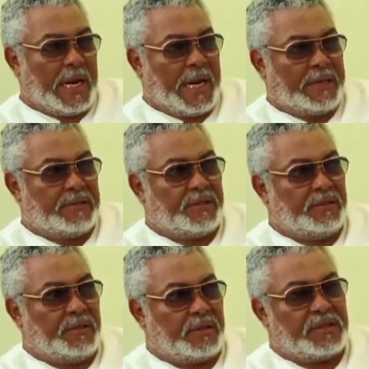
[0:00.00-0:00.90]
And
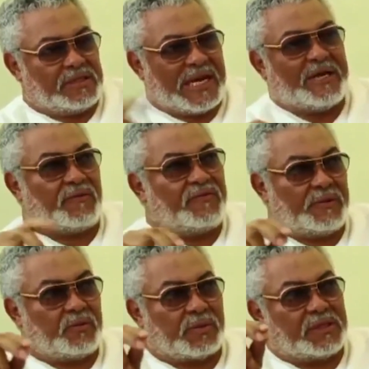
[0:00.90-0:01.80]
the other side of
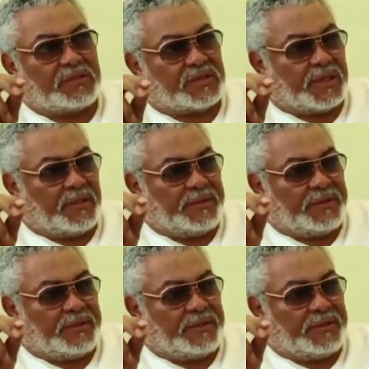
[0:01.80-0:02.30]
it was,